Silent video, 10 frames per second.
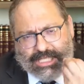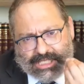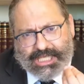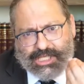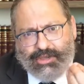
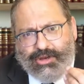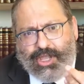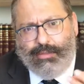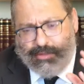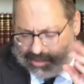It's easier to
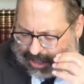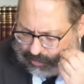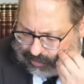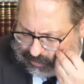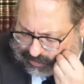
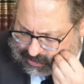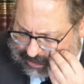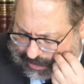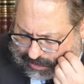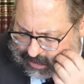communicate when you're
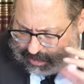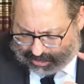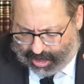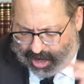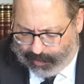sitting in a
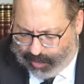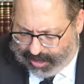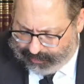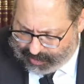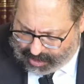calm
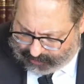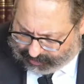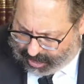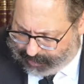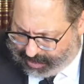way.
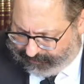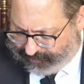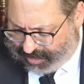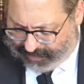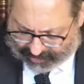
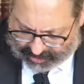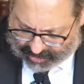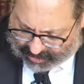You